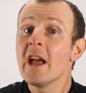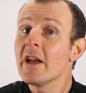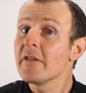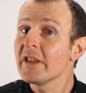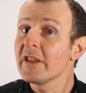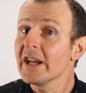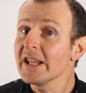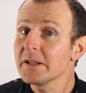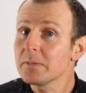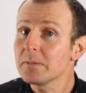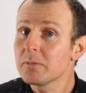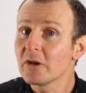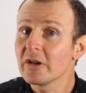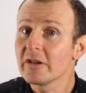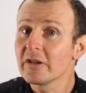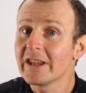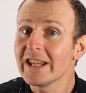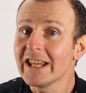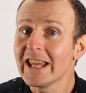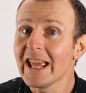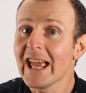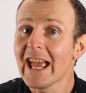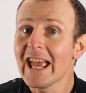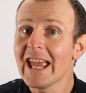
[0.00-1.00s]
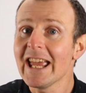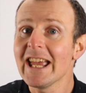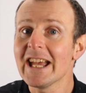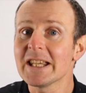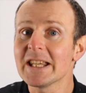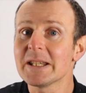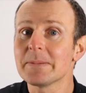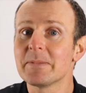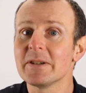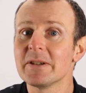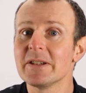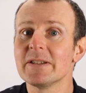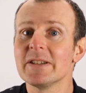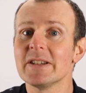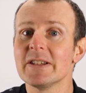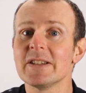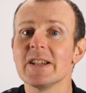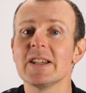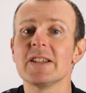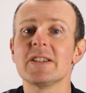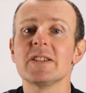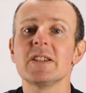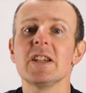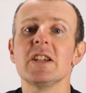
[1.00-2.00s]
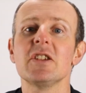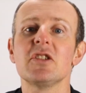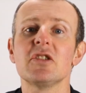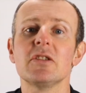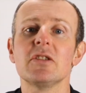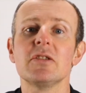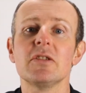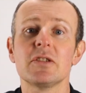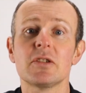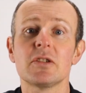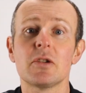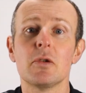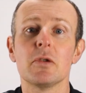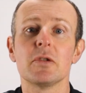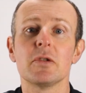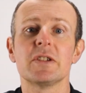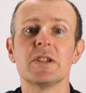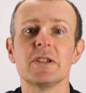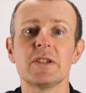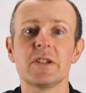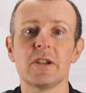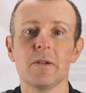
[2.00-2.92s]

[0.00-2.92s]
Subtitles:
That's where the AS Business Essentials courses